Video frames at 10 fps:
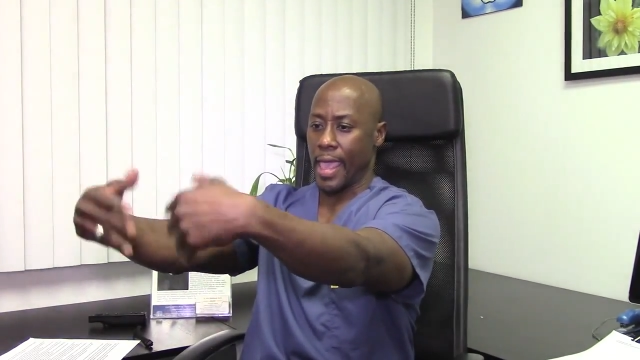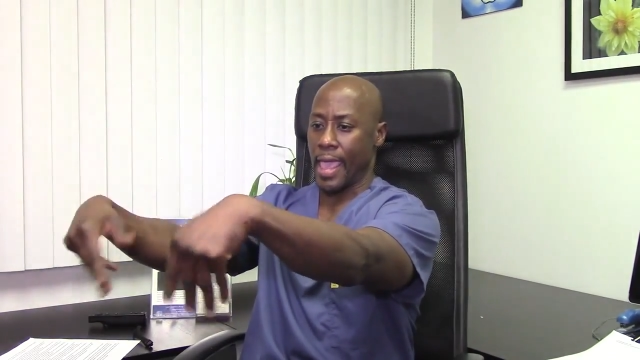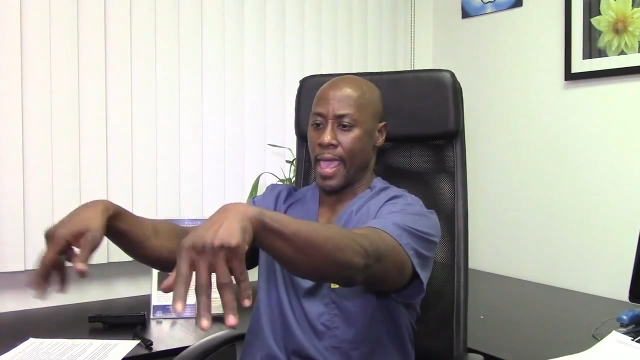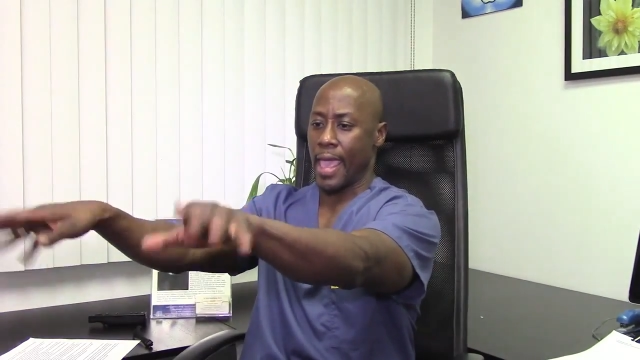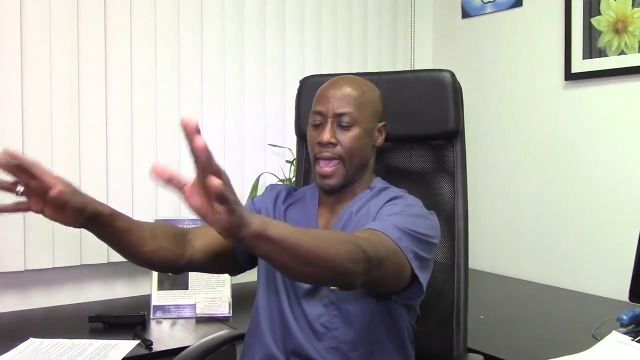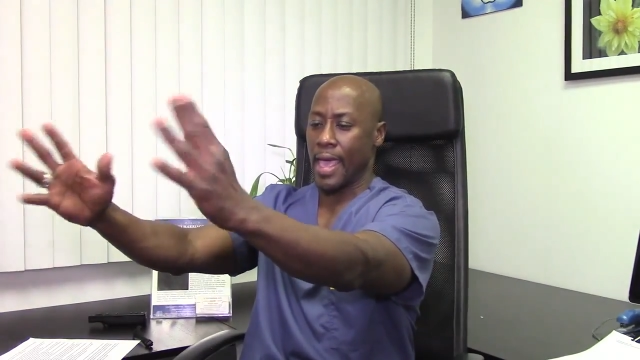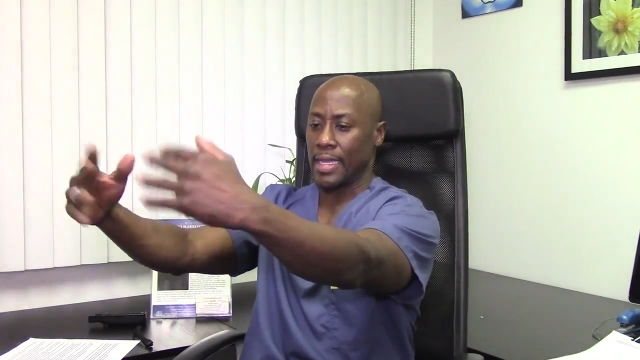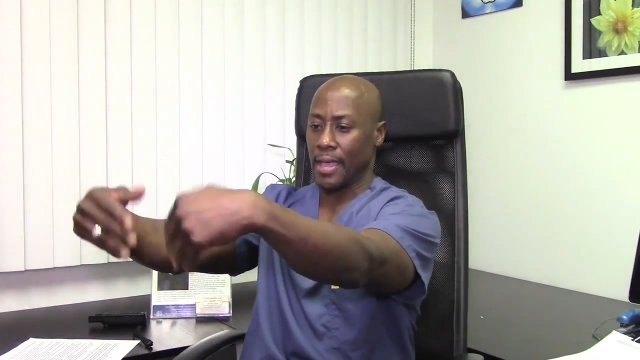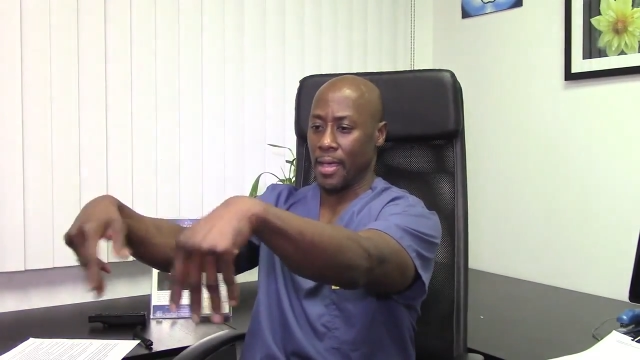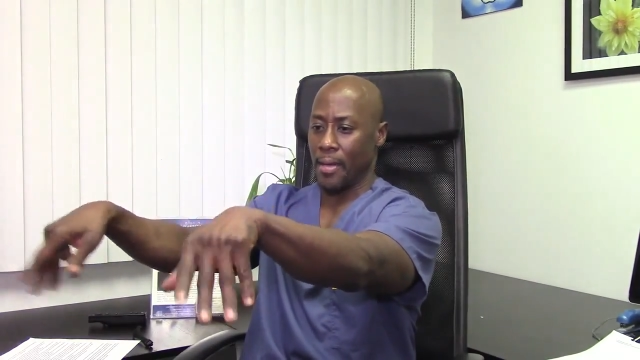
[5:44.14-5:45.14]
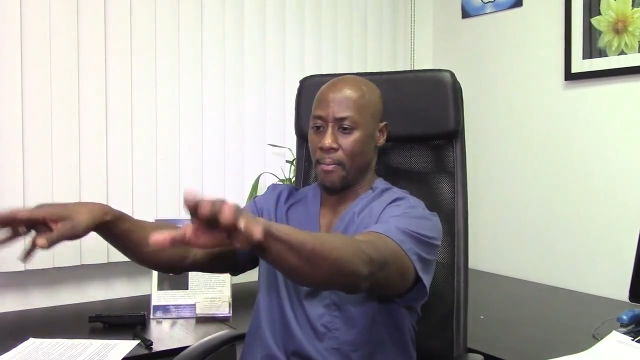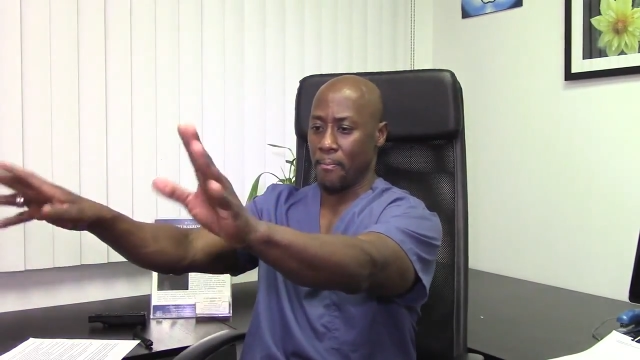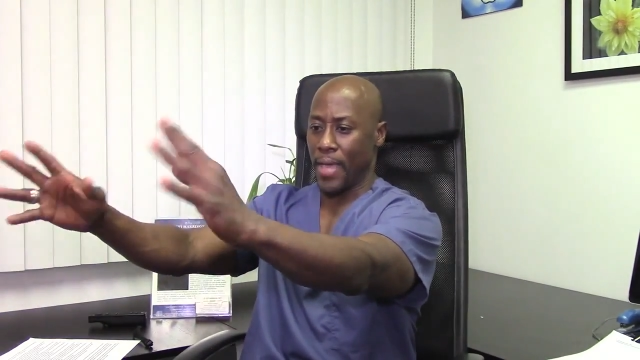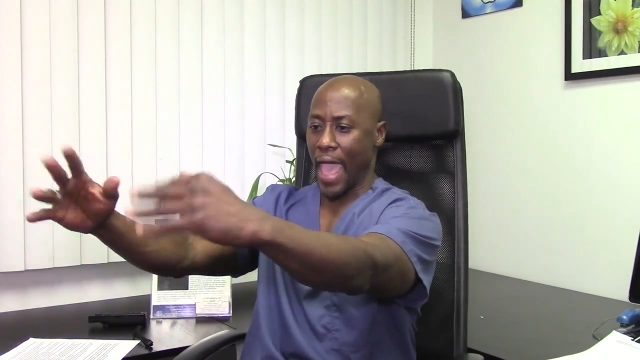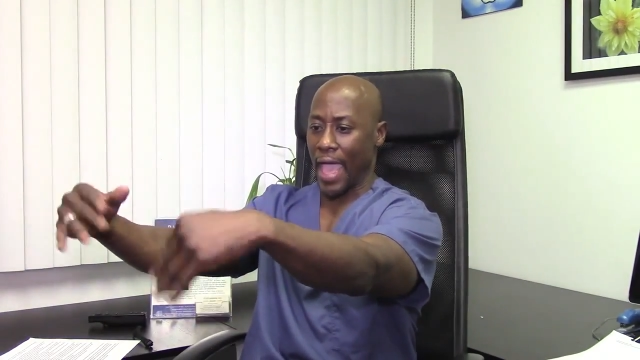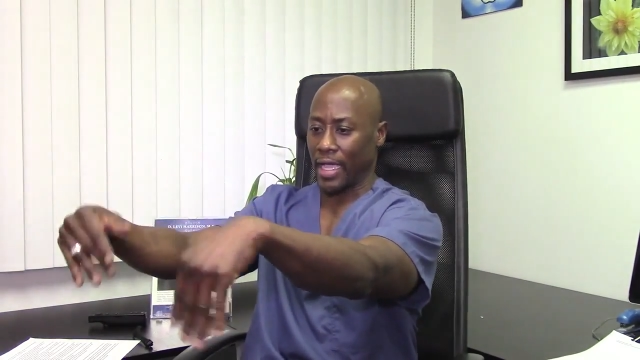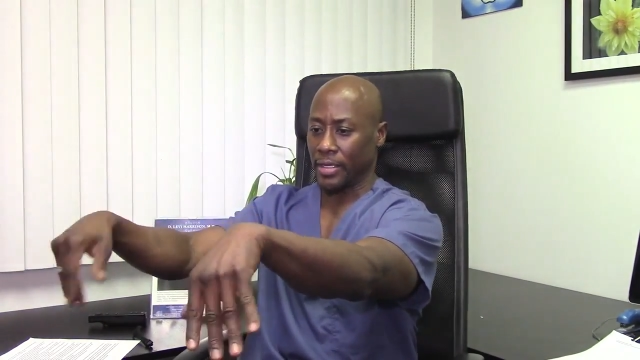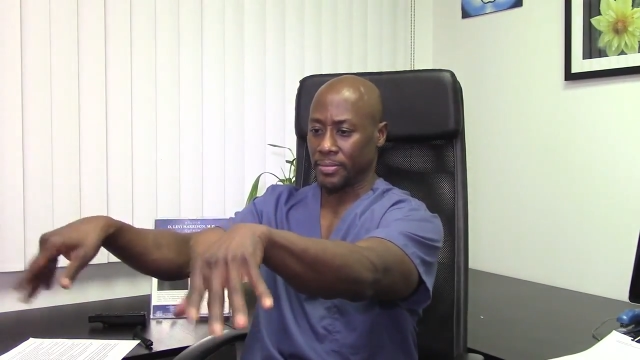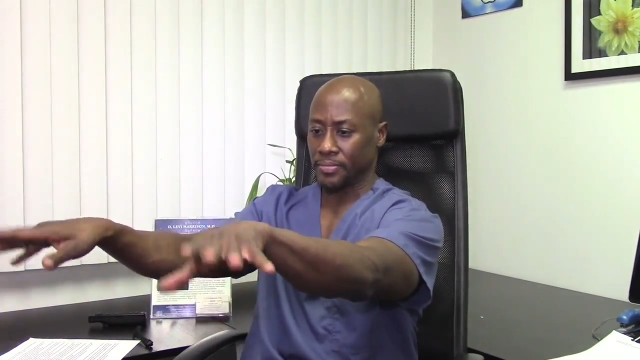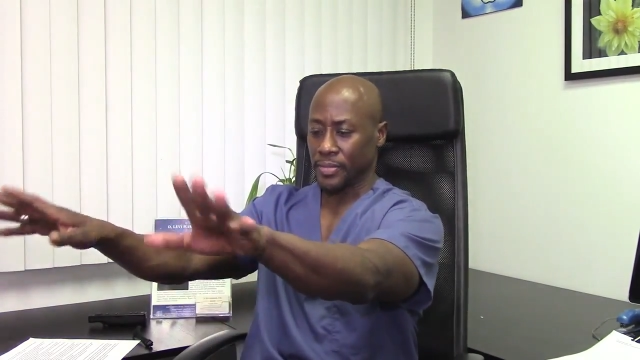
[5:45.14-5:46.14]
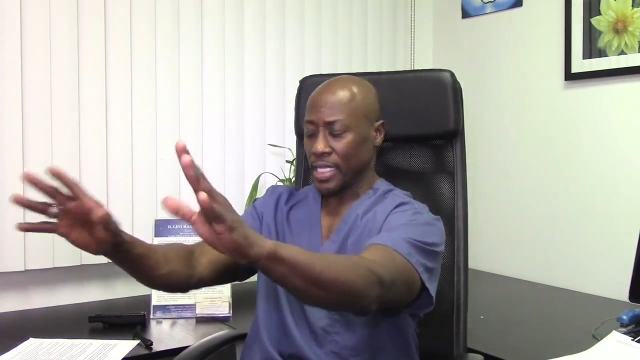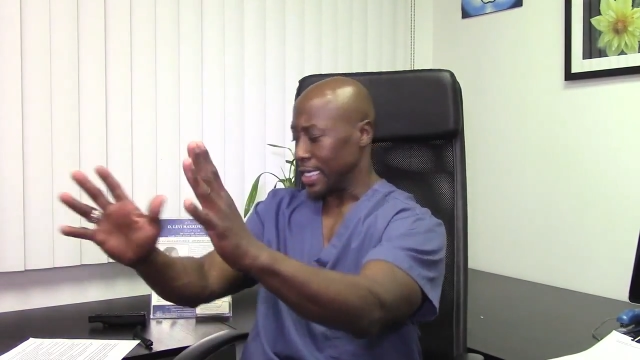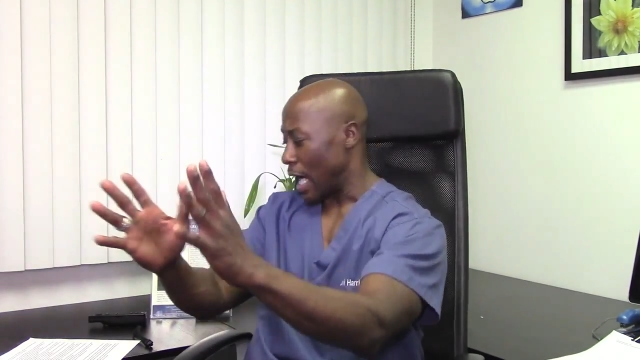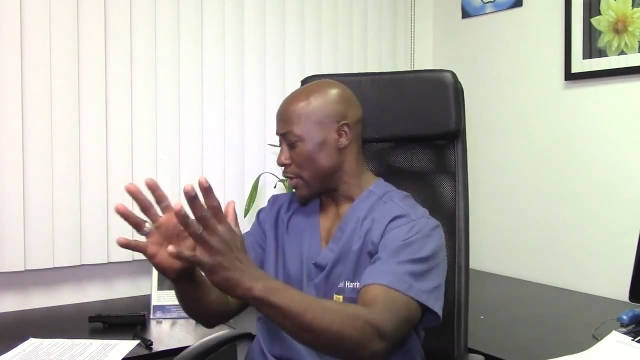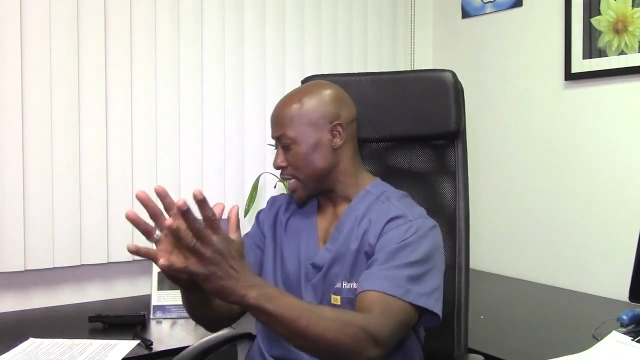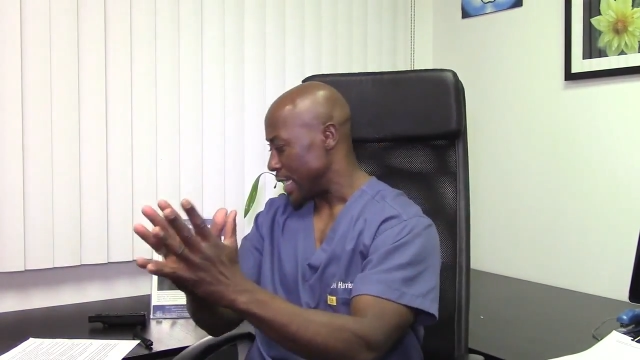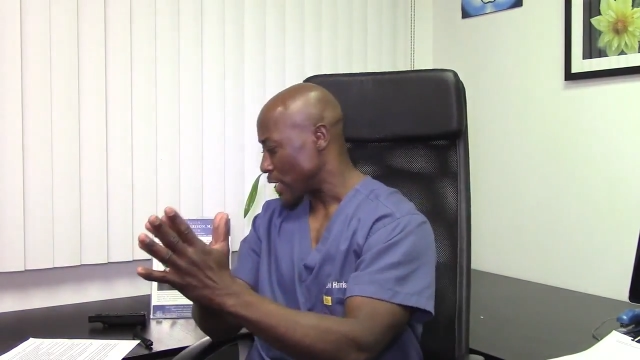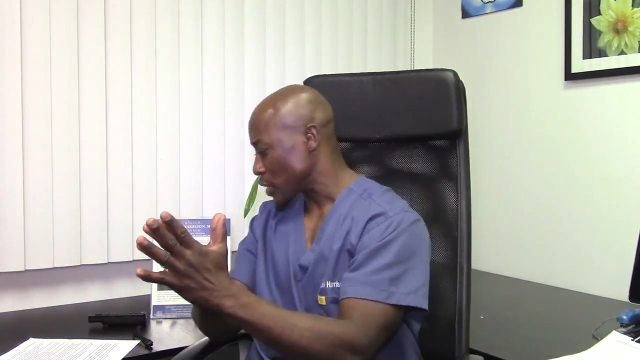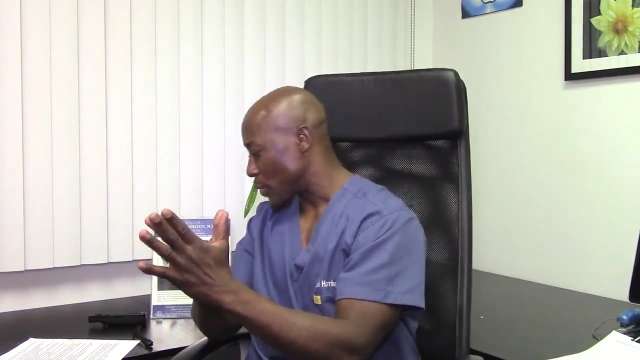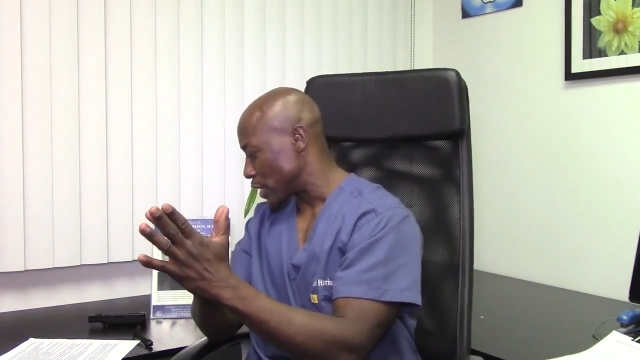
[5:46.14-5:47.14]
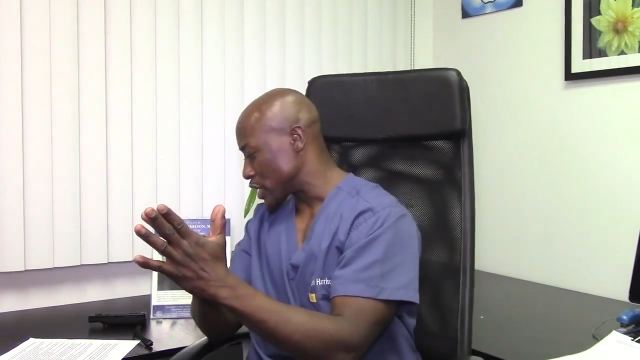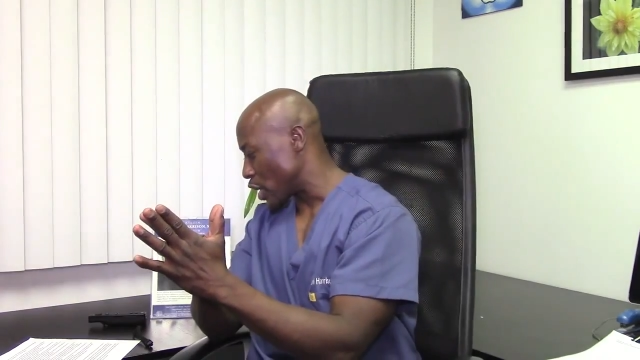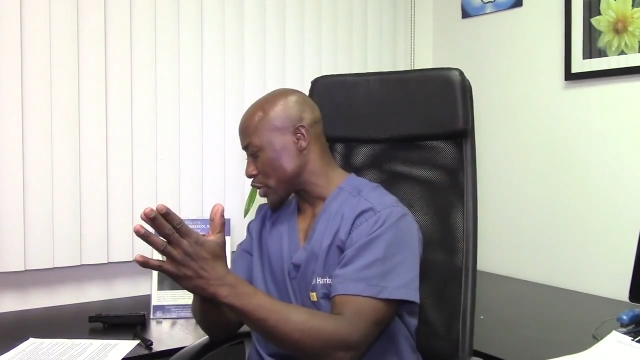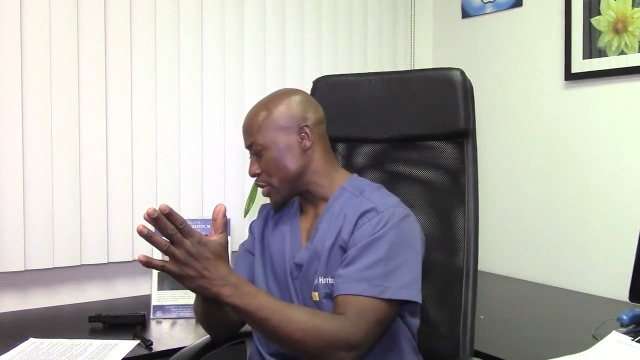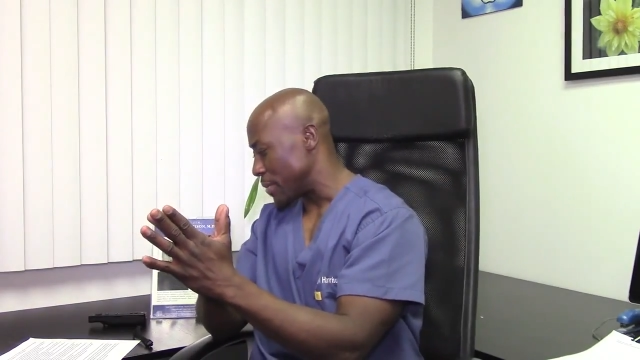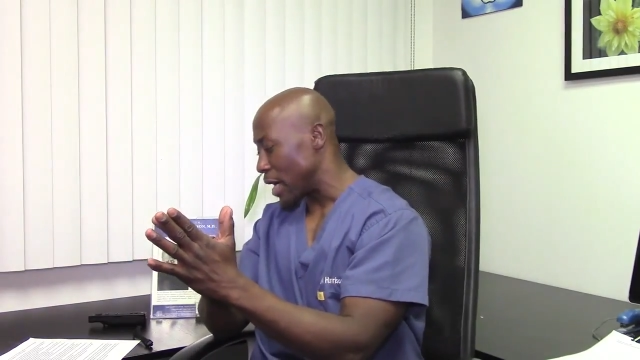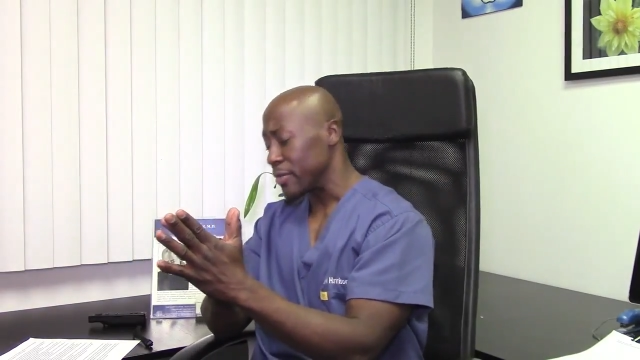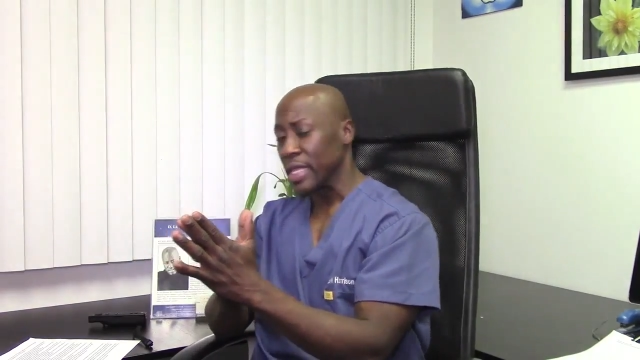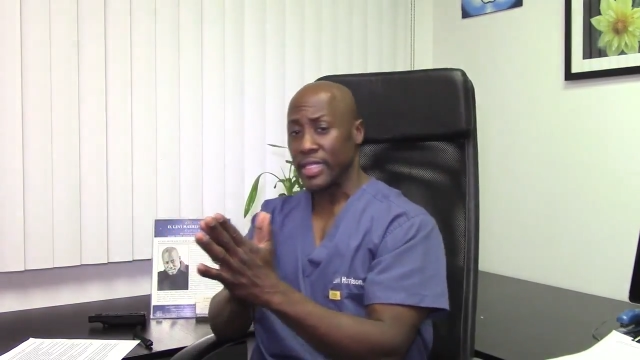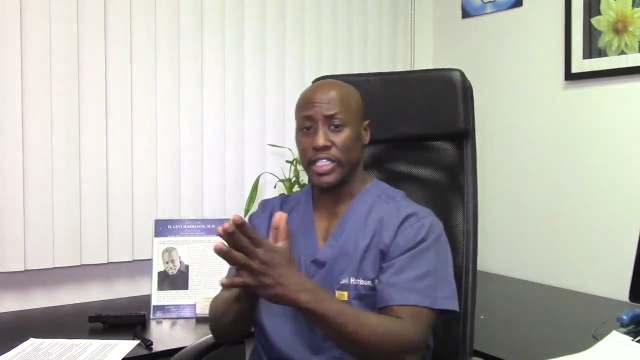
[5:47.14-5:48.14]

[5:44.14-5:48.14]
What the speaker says: and back. Now, the next one I want to talk to you about,